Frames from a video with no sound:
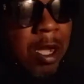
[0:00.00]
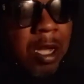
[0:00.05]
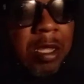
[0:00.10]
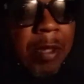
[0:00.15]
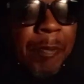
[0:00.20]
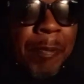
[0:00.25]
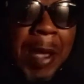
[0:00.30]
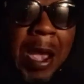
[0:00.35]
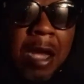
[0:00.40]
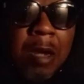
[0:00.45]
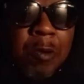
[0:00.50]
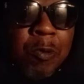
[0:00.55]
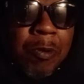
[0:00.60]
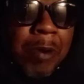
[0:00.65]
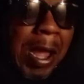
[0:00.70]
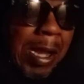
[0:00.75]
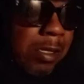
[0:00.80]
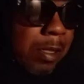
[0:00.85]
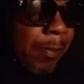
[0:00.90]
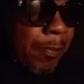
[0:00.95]
other
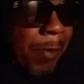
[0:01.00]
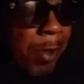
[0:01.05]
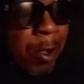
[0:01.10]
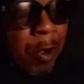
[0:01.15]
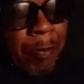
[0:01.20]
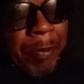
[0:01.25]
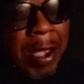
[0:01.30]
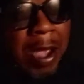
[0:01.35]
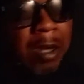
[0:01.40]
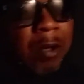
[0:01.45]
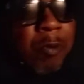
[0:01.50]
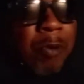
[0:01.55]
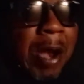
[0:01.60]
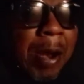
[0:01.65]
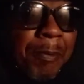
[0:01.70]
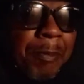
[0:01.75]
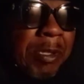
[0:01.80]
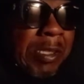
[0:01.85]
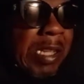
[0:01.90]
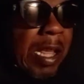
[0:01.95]
battle, like the male battle
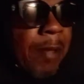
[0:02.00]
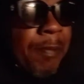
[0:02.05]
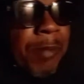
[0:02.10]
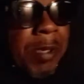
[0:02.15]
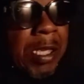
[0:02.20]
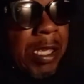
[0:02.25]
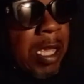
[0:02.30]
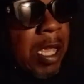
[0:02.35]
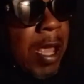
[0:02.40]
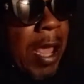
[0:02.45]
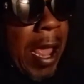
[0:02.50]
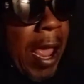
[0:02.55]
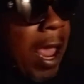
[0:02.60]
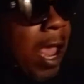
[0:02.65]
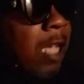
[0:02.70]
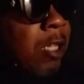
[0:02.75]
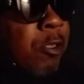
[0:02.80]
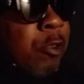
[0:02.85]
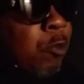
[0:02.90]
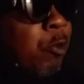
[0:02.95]
rappers, they be
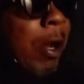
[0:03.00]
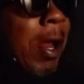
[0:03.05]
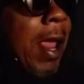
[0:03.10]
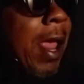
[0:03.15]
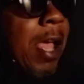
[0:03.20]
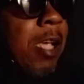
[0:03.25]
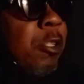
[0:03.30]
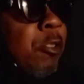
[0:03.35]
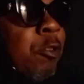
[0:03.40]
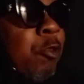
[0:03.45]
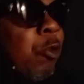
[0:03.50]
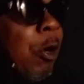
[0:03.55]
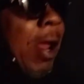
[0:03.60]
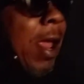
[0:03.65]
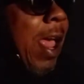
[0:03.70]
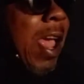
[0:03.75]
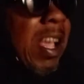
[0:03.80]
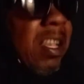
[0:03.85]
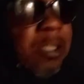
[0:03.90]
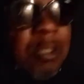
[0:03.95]
extra,
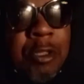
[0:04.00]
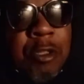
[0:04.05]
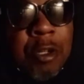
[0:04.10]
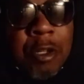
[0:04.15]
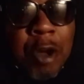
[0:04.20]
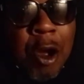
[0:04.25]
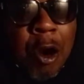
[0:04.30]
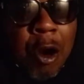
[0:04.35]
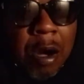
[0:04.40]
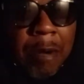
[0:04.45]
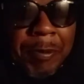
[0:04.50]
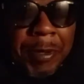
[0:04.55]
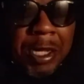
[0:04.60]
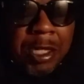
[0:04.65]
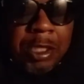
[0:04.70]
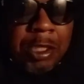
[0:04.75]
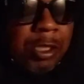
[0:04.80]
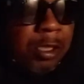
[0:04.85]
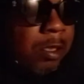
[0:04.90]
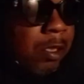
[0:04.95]
extra, extra
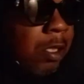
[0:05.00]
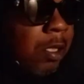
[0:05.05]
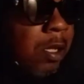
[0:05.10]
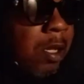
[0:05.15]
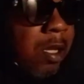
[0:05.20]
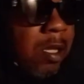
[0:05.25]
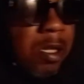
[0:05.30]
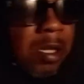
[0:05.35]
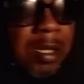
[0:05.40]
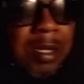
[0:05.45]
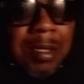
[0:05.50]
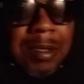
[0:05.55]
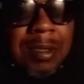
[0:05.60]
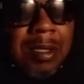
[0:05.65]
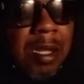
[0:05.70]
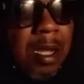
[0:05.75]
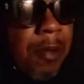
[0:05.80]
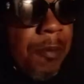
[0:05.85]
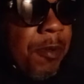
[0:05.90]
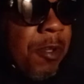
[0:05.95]
garbage. You
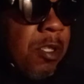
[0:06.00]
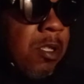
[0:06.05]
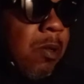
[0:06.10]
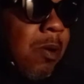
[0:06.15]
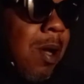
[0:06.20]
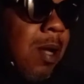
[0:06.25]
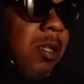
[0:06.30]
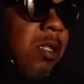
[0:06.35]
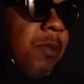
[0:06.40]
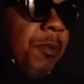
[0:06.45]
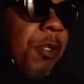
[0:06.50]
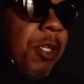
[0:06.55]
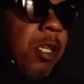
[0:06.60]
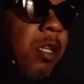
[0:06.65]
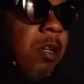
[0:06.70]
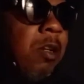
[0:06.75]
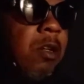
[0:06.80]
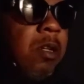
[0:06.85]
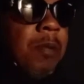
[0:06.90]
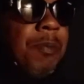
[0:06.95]
understand me? So I just be
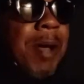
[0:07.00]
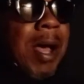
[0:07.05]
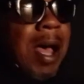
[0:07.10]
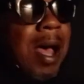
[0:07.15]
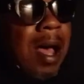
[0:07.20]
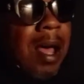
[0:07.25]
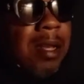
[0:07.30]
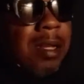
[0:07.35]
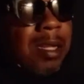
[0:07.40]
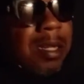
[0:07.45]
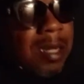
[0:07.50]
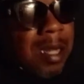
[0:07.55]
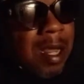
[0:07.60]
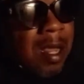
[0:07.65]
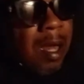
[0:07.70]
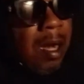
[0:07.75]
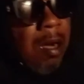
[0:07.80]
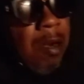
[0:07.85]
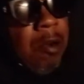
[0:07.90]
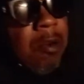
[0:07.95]
hearing them howling.
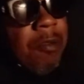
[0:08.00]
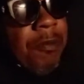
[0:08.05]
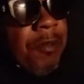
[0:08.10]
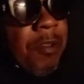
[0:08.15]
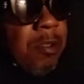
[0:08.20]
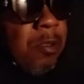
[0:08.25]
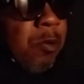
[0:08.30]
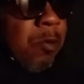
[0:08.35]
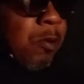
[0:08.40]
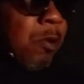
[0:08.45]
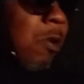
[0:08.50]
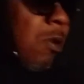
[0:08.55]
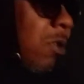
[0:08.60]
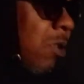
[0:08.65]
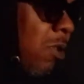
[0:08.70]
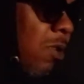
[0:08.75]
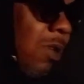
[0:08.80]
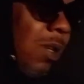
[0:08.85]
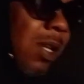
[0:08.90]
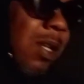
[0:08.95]
I heard official
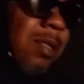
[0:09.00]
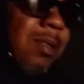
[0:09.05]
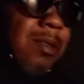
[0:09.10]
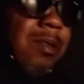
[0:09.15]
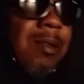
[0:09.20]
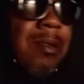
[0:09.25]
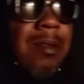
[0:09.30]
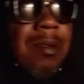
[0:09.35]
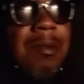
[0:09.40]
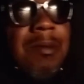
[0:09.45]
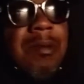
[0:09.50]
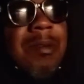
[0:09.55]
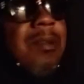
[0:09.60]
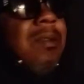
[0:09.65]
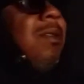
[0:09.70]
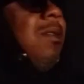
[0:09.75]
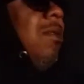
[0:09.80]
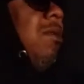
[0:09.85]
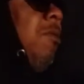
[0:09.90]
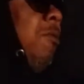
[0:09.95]
talking all that shit, and I
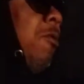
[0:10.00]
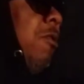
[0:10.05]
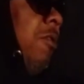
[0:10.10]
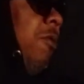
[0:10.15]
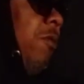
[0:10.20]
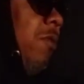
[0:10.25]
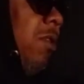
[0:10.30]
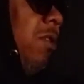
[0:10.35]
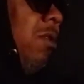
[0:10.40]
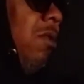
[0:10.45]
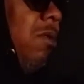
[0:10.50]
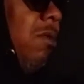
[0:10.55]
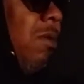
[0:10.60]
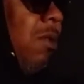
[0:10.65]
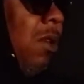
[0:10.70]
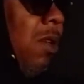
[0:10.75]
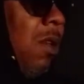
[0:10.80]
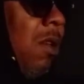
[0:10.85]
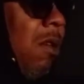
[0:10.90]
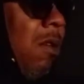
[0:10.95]
was like, "Come on, official."